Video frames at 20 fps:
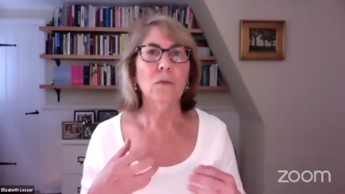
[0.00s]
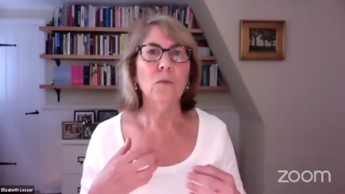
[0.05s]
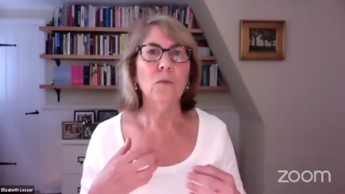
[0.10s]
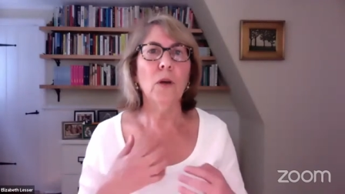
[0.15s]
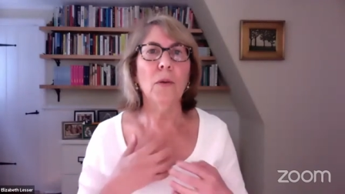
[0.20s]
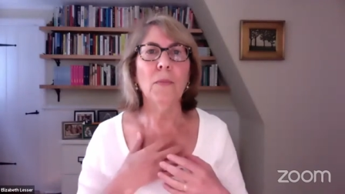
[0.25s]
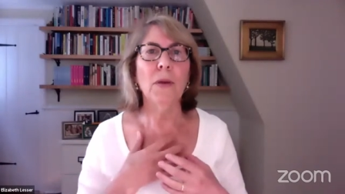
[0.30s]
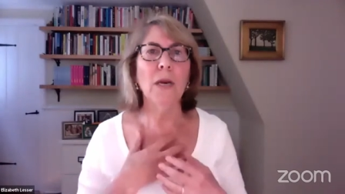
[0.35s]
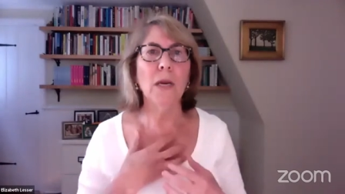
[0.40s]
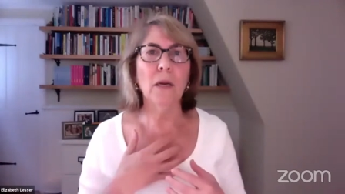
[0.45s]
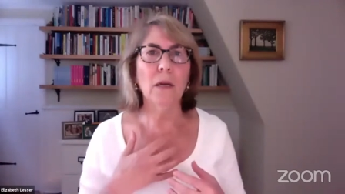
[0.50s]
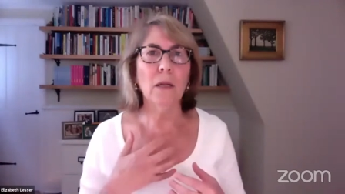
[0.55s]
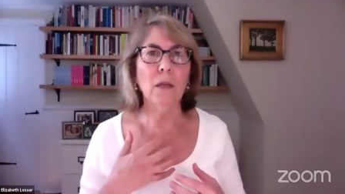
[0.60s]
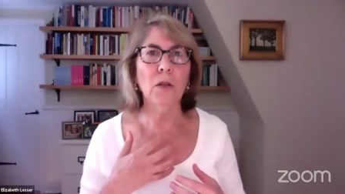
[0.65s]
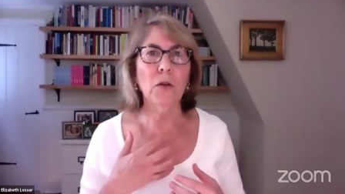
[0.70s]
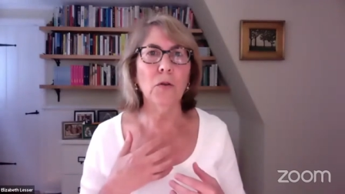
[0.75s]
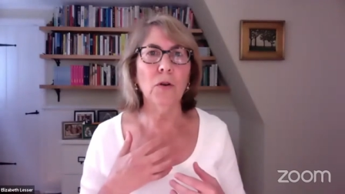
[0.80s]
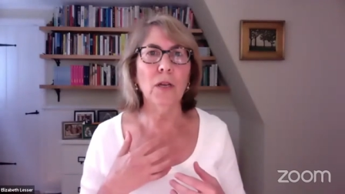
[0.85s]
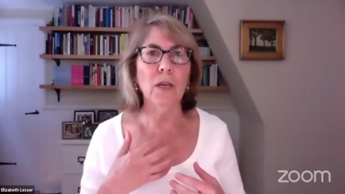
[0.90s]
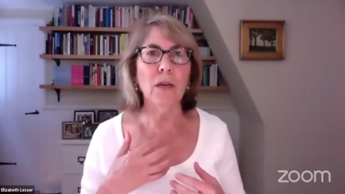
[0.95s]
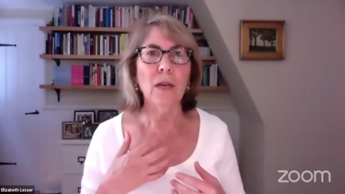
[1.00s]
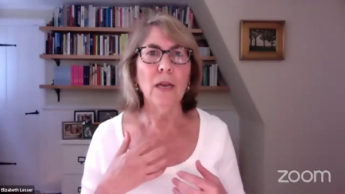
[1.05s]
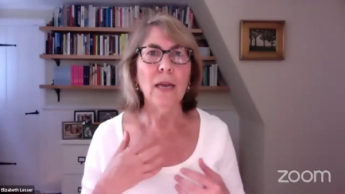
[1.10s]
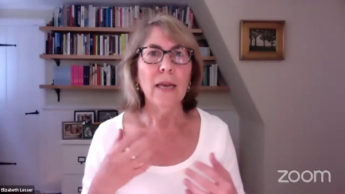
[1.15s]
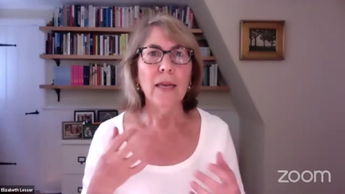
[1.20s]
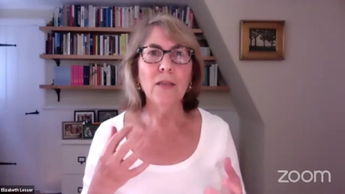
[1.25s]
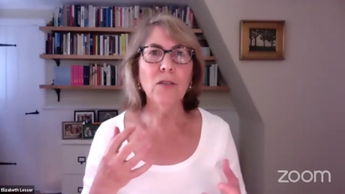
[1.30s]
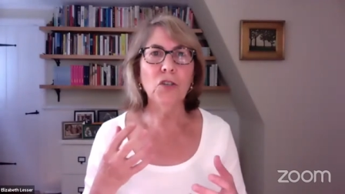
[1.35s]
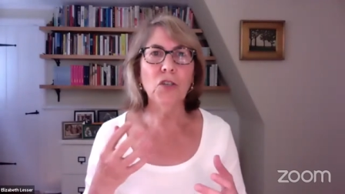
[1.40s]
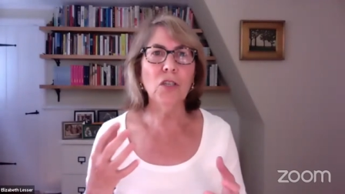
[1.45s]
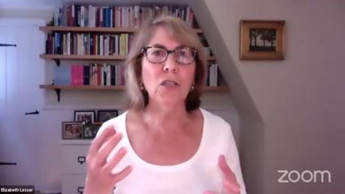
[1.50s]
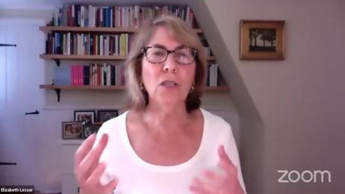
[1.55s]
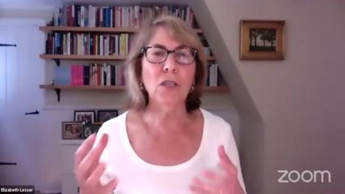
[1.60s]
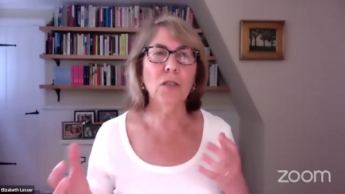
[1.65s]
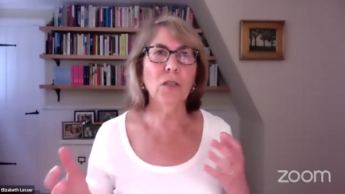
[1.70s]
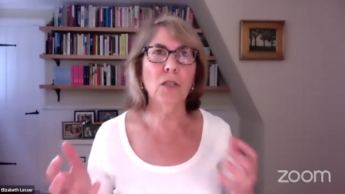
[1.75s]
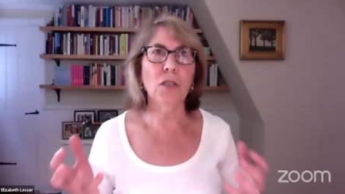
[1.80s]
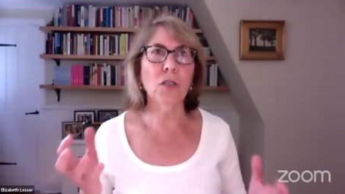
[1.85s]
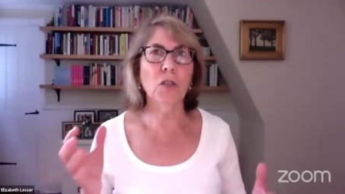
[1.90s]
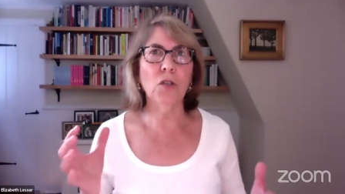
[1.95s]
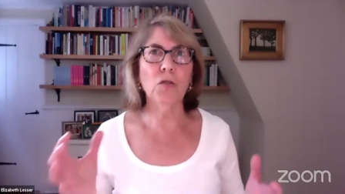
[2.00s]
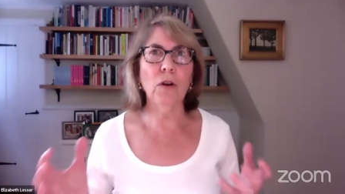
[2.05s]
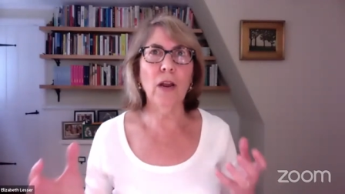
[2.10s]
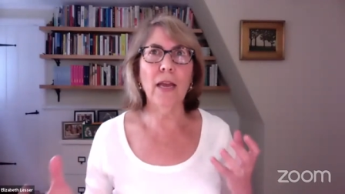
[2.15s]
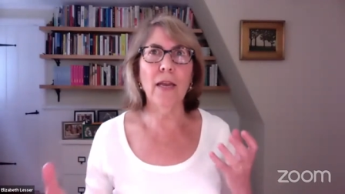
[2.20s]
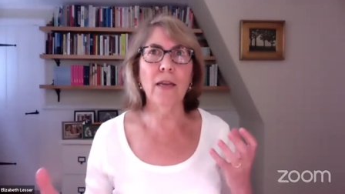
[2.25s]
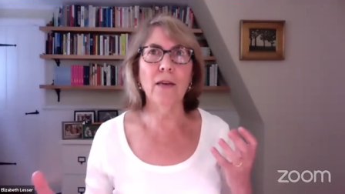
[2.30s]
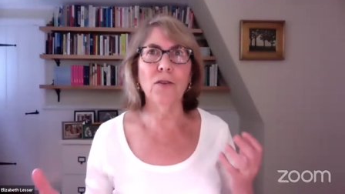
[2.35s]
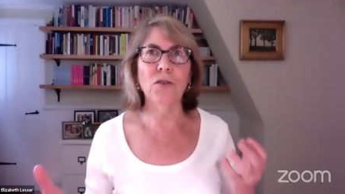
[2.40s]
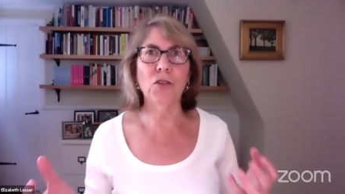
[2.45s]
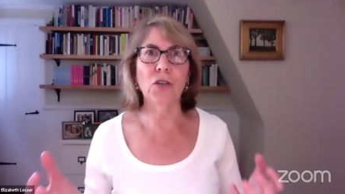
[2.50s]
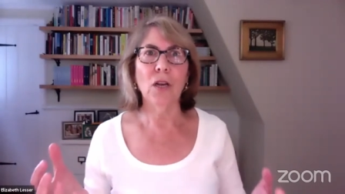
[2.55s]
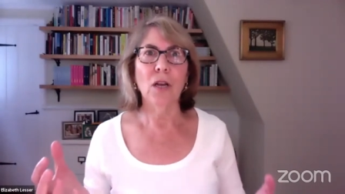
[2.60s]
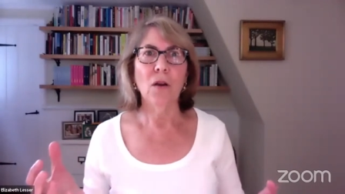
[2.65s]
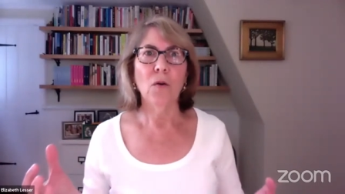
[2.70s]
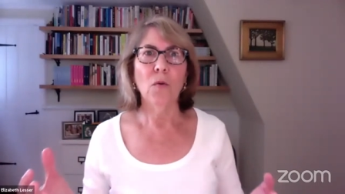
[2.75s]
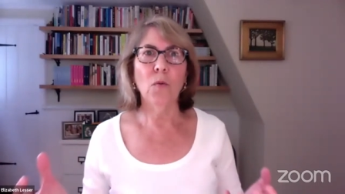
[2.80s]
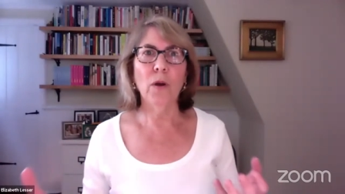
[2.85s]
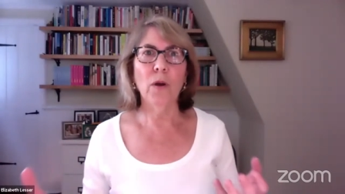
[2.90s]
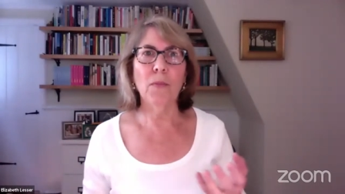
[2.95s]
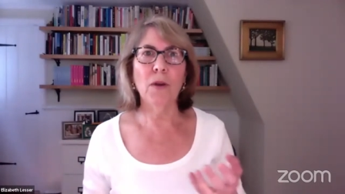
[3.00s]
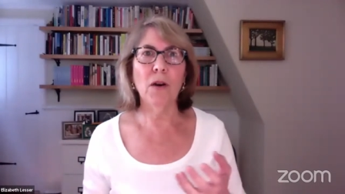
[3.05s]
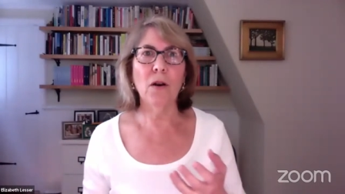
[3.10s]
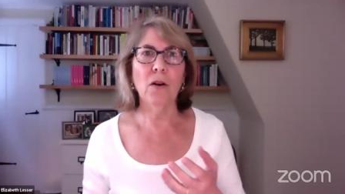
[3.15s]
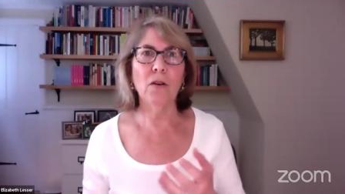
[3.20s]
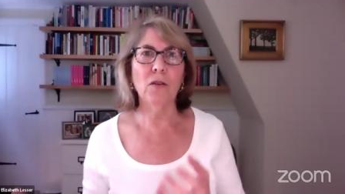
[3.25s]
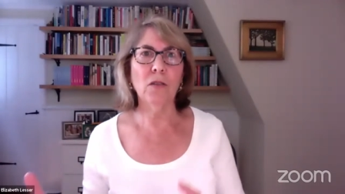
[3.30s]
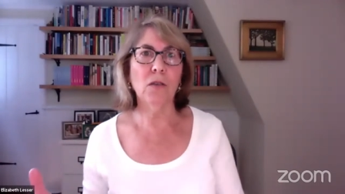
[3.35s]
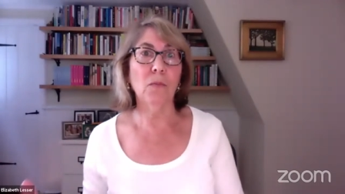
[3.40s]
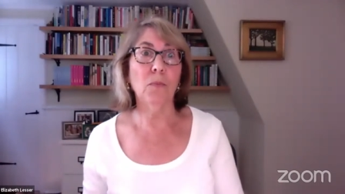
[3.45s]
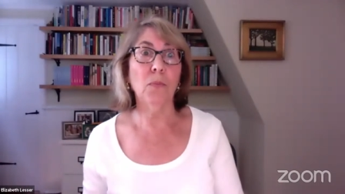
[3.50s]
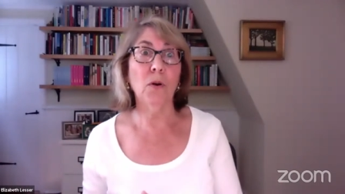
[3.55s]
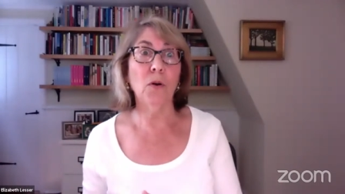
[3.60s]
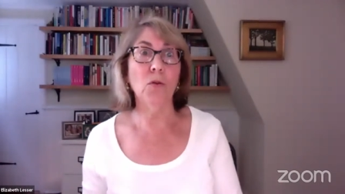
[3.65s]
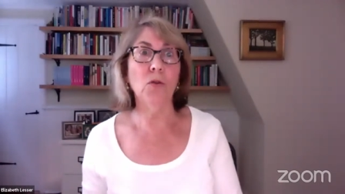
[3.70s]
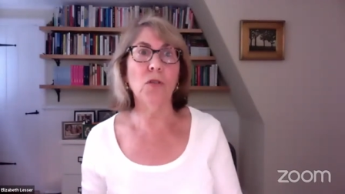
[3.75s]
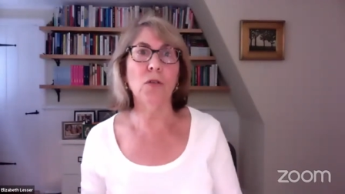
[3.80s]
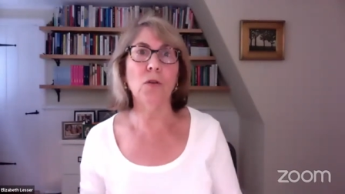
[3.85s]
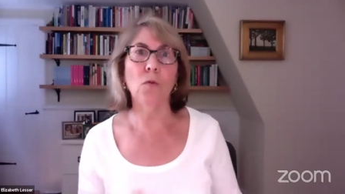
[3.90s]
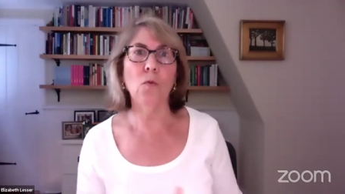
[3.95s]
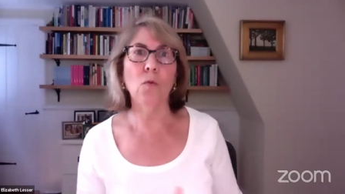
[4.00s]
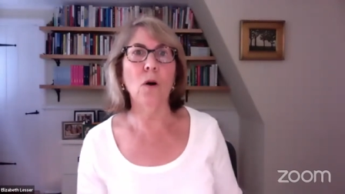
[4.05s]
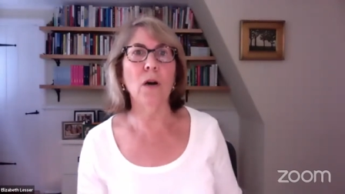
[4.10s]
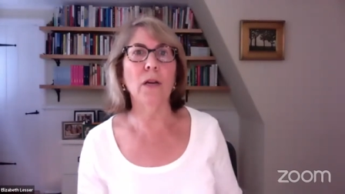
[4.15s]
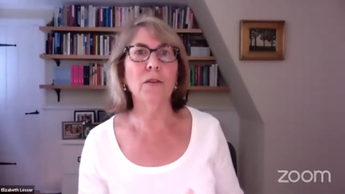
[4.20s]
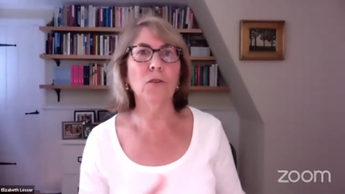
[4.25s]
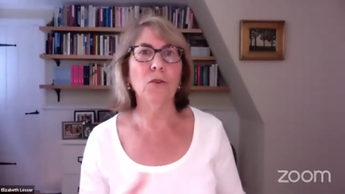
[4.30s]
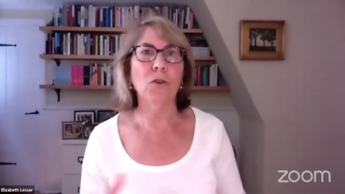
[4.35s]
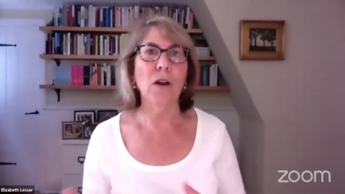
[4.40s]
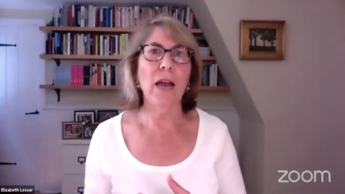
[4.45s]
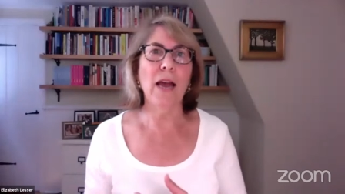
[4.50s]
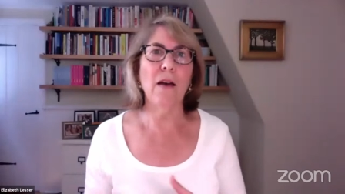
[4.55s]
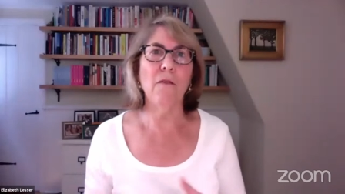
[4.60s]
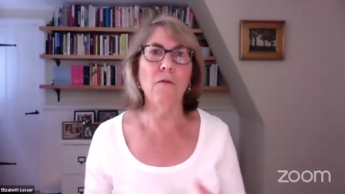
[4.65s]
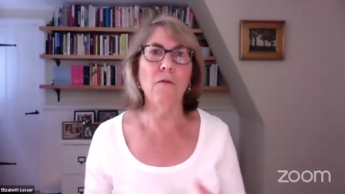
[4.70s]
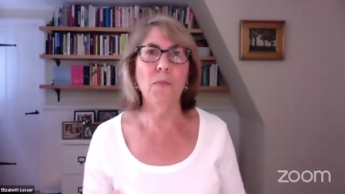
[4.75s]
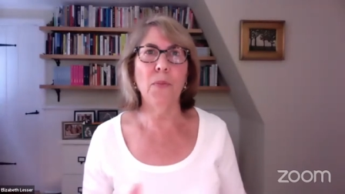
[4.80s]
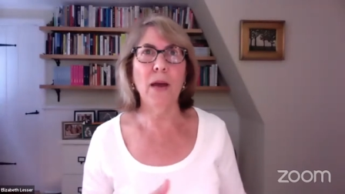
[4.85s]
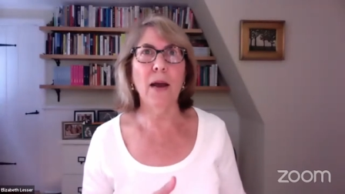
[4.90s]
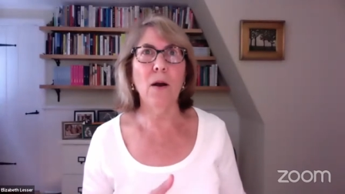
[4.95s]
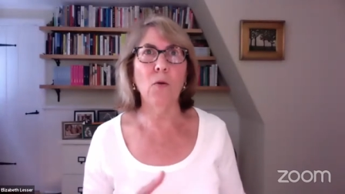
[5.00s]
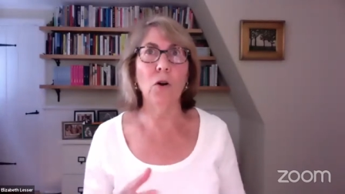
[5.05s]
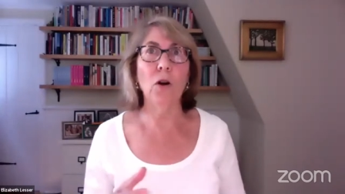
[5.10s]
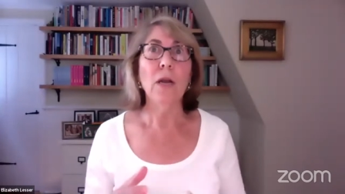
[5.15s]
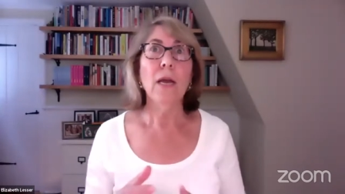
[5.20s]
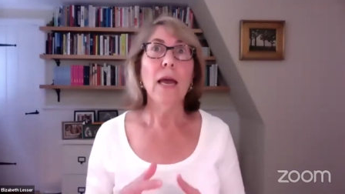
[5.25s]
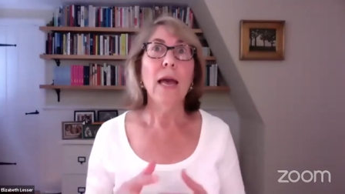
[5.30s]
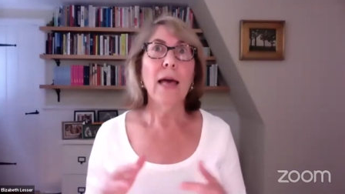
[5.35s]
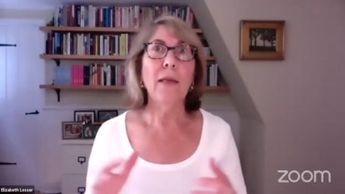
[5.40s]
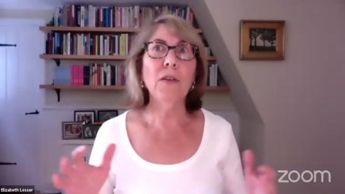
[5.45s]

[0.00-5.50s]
women included. It's just such a strange, women aren't supposed to want or have power.